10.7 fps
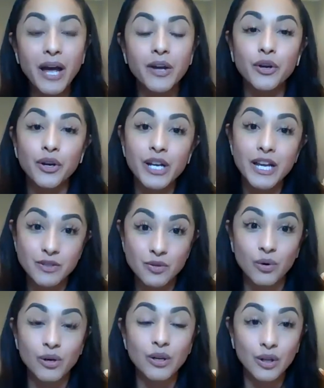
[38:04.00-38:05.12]
could
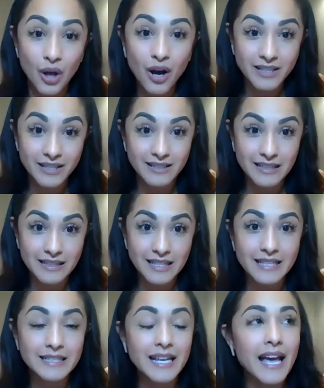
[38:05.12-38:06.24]
endure long
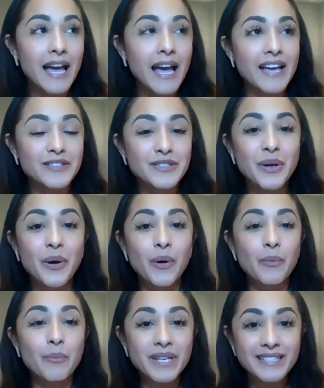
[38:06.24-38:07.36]
distances. And so
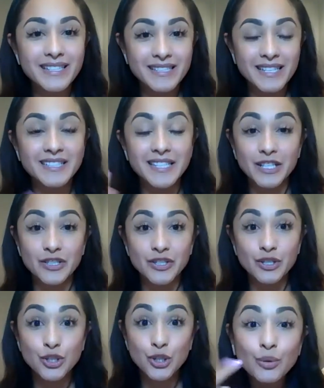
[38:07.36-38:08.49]
mid-distance is
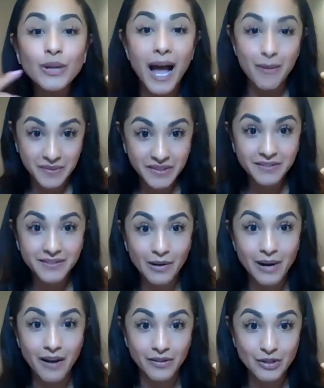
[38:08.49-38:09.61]
2 laps
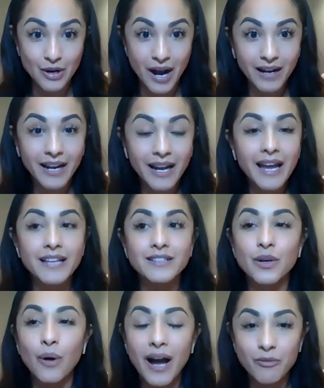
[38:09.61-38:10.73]
around the track. And
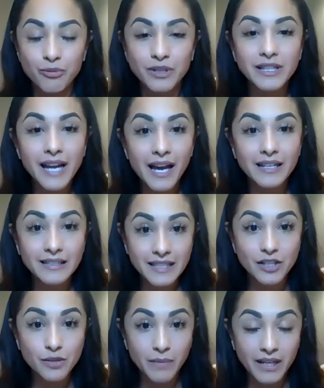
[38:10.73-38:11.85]
so I really had to
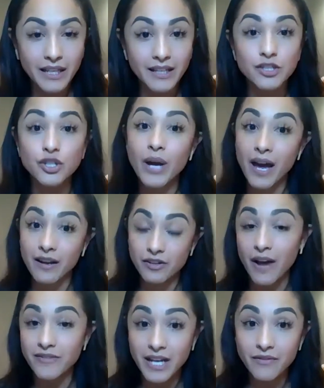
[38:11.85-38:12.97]
teach my kids, you have to
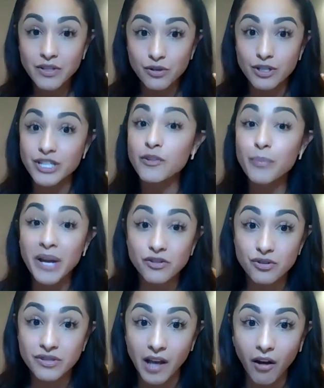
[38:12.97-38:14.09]
have endurance, you have to pace
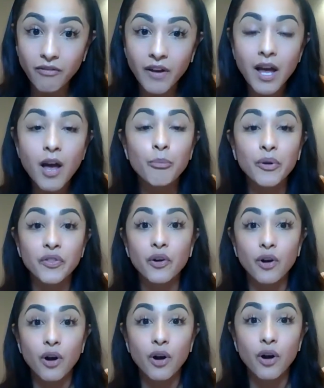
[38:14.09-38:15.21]
yourself, but there
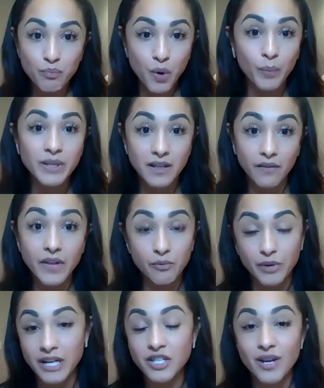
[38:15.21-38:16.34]
are also moments of that
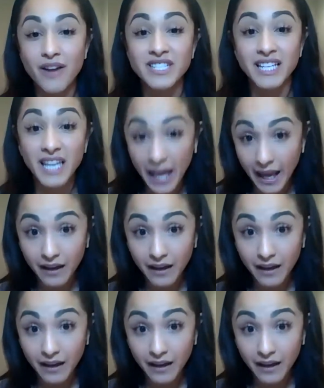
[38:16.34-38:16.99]
race that you have to kick.